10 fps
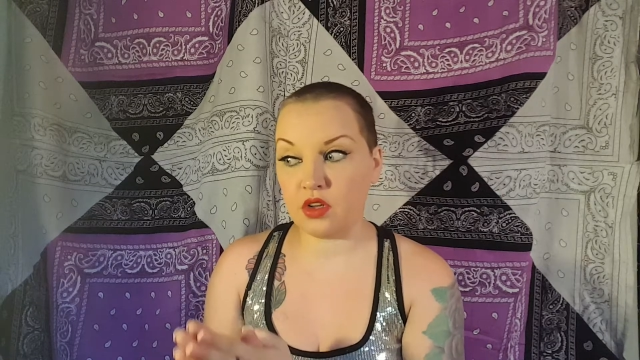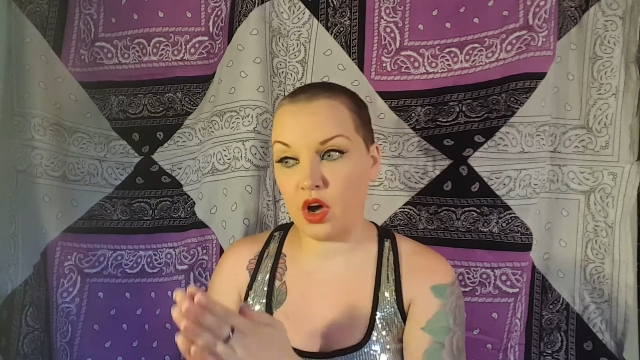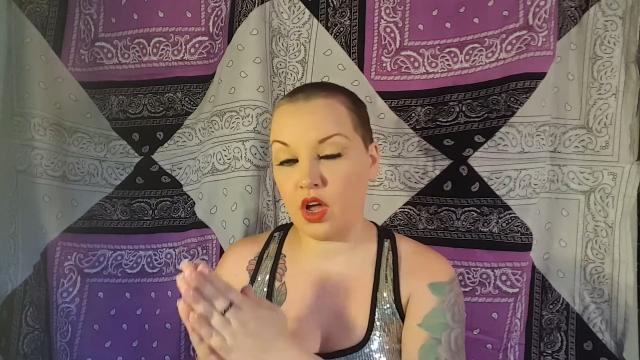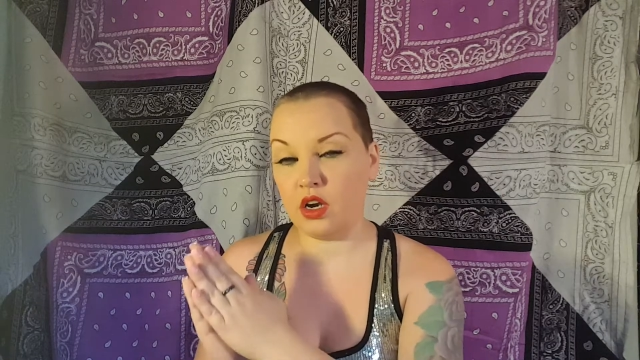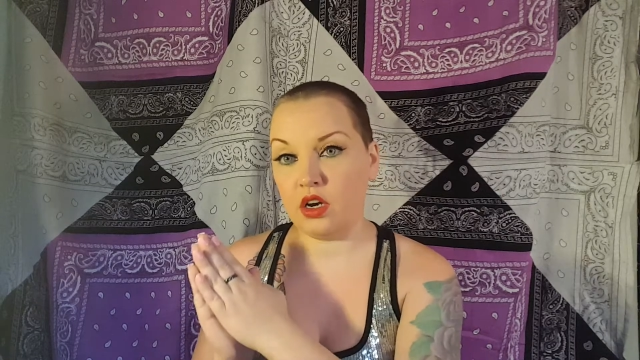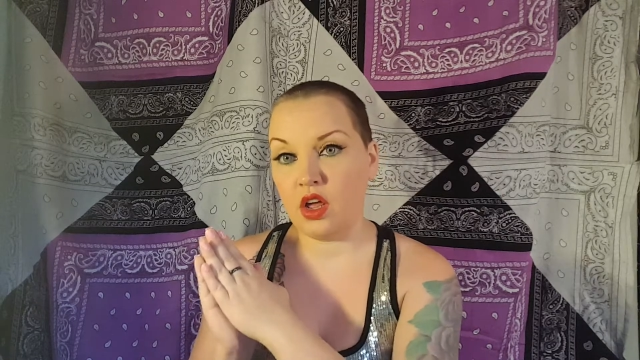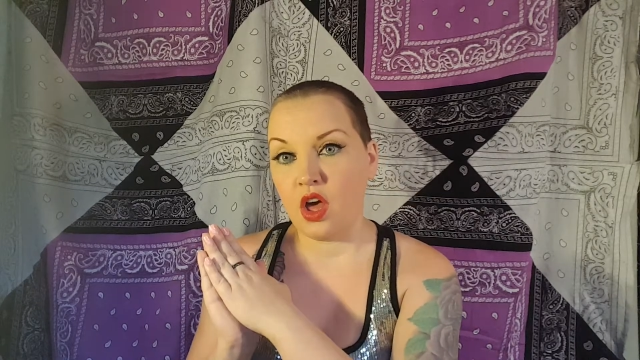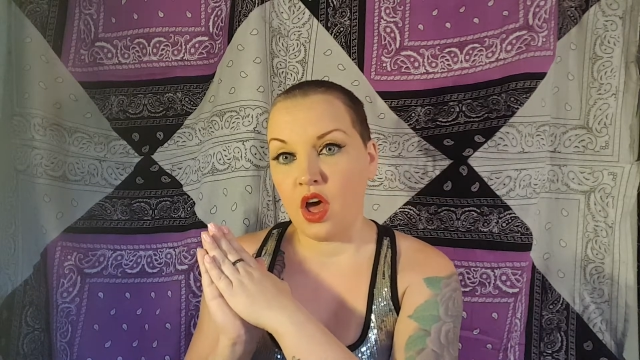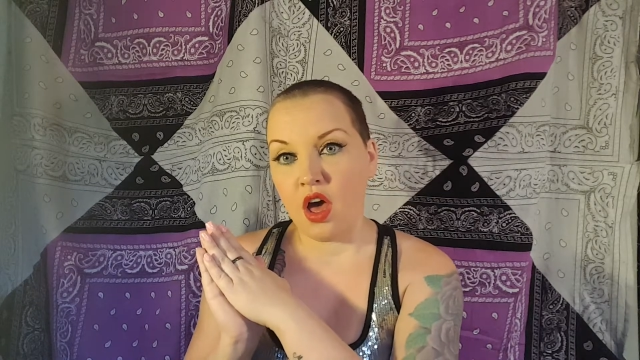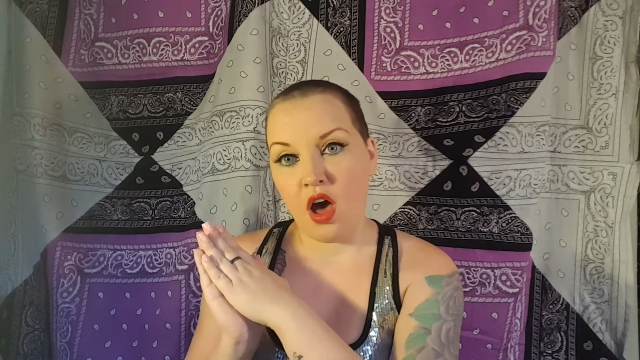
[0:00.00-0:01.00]
on
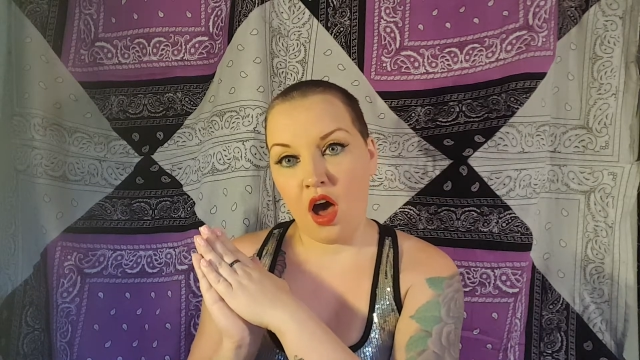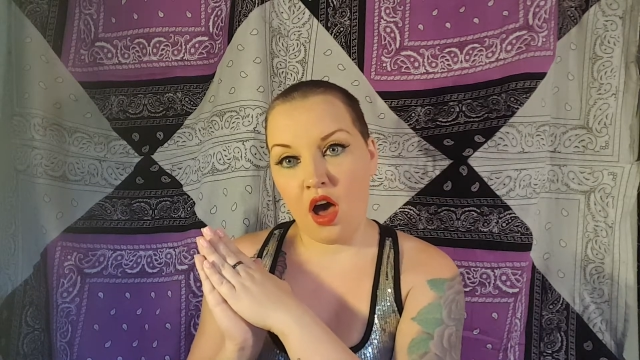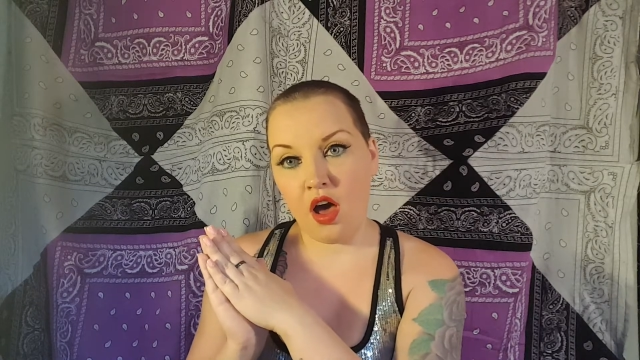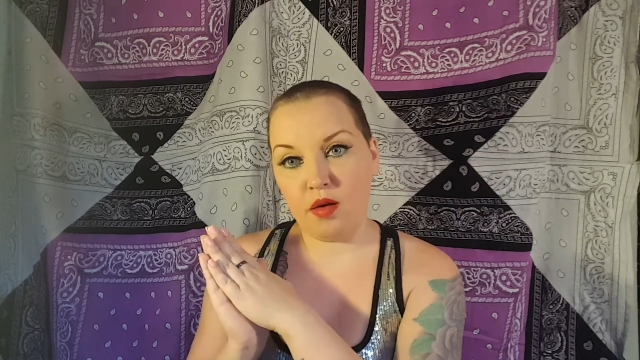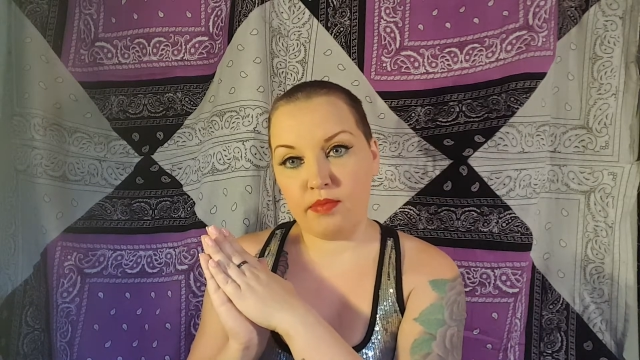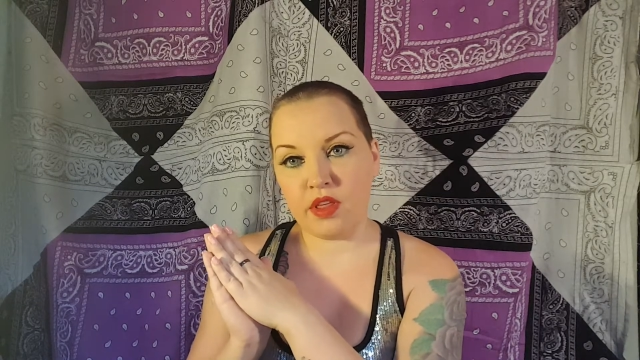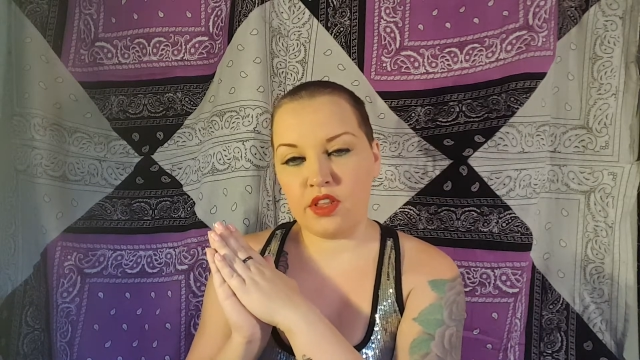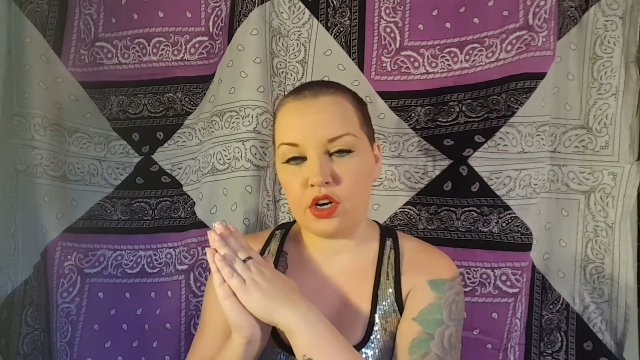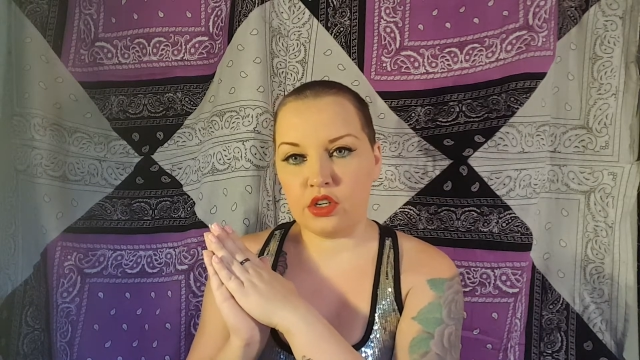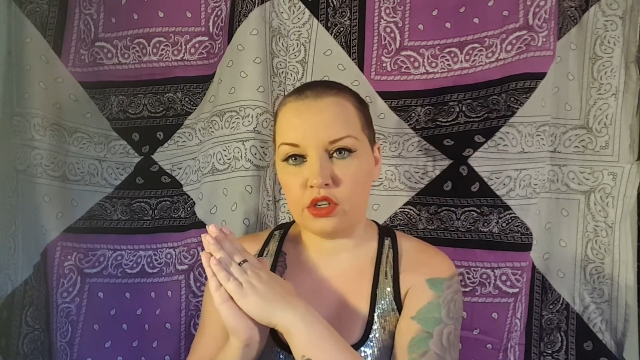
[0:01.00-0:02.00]

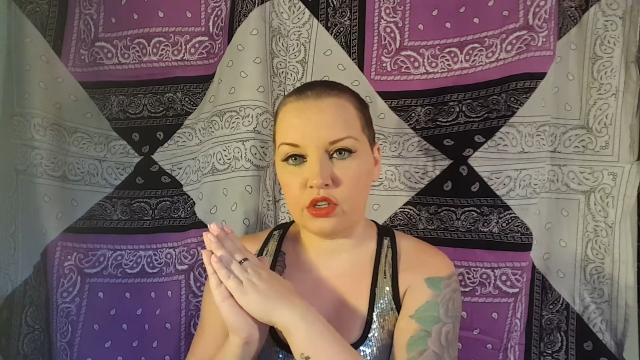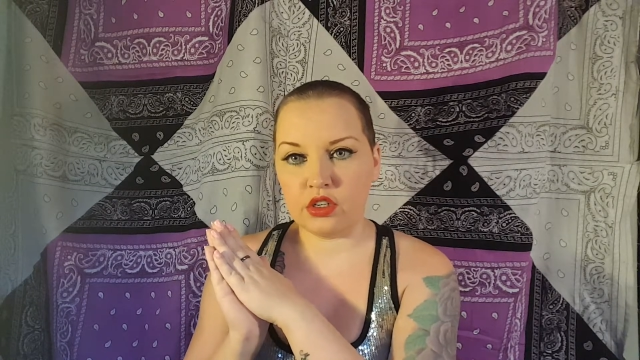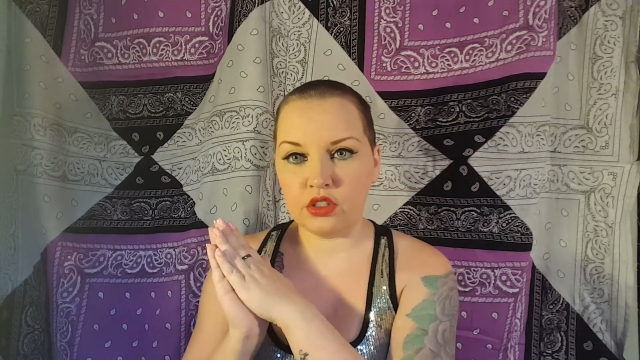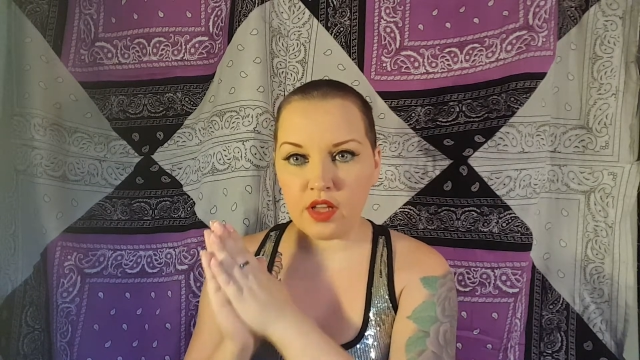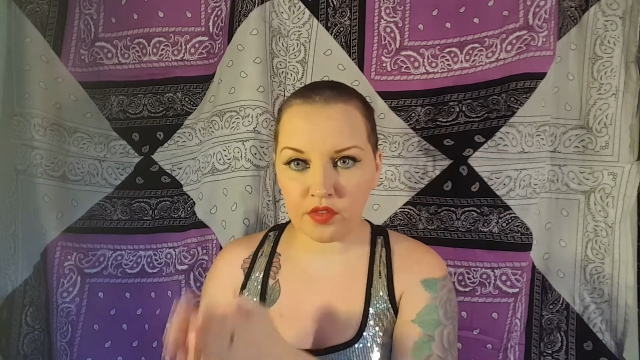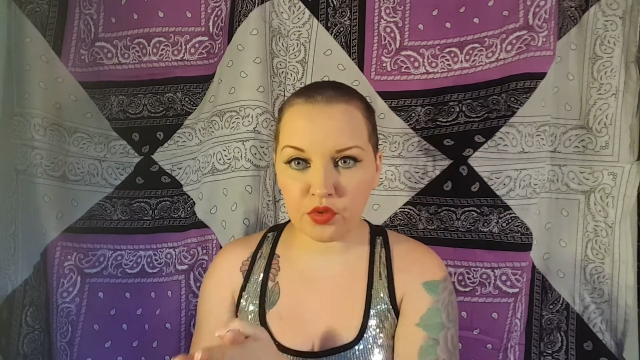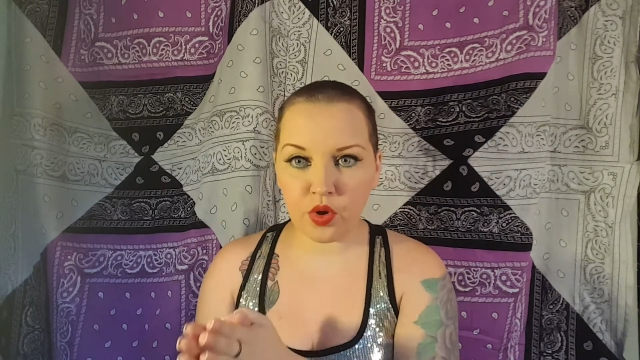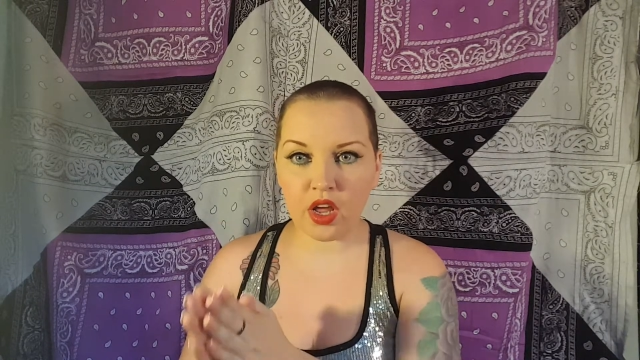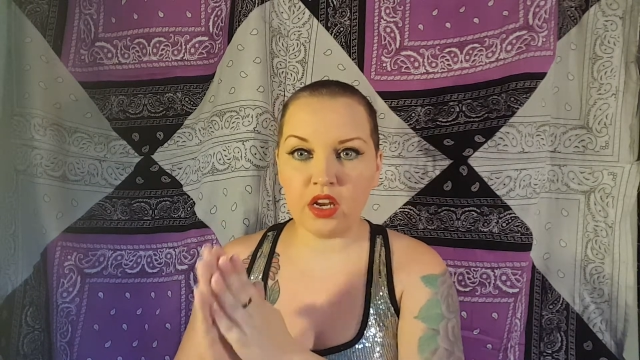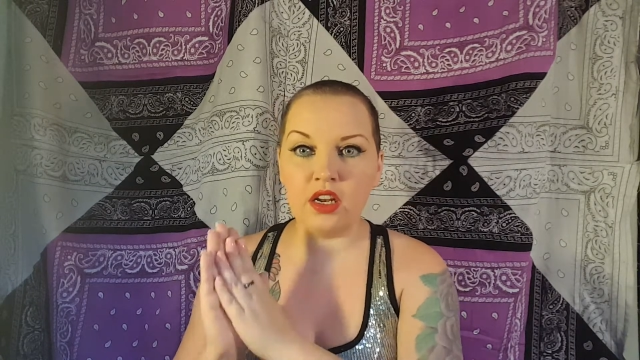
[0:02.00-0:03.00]
their loved
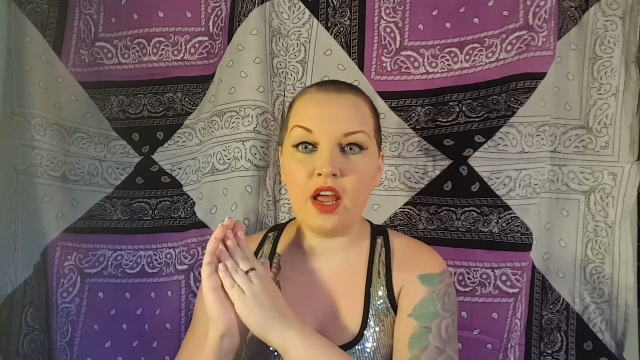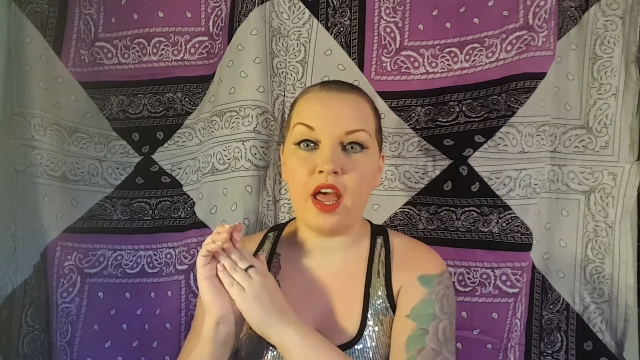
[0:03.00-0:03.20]
one